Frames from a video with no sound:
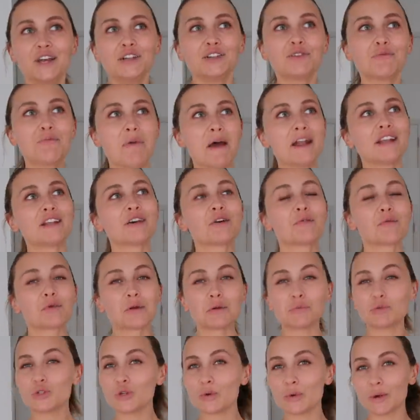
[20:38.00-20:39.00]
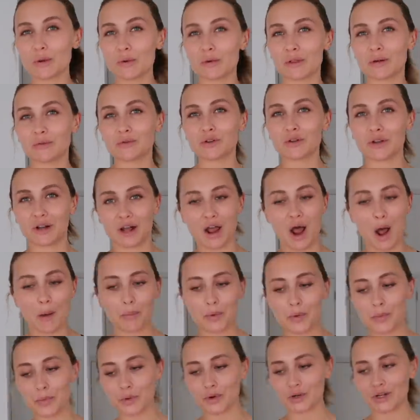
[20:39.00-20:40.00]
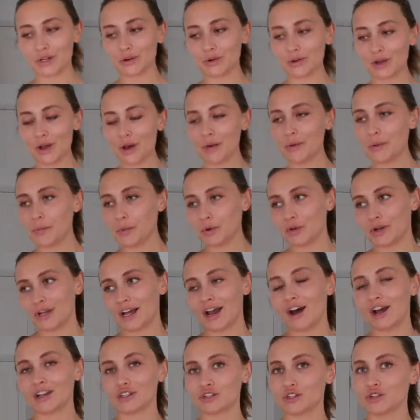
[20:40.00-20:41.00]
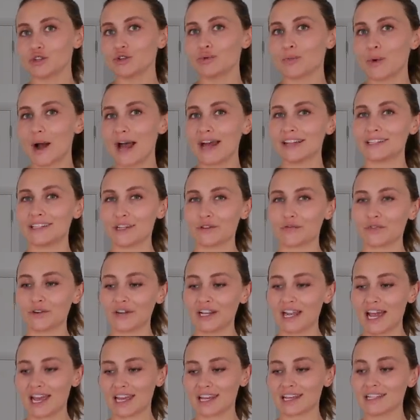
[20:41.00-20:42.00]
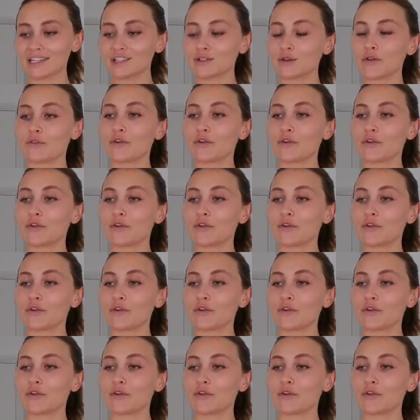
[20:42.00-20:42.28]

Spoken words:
depending on what I'm doing, whether I'm doing an upper body or lower body, I do wear different leggings.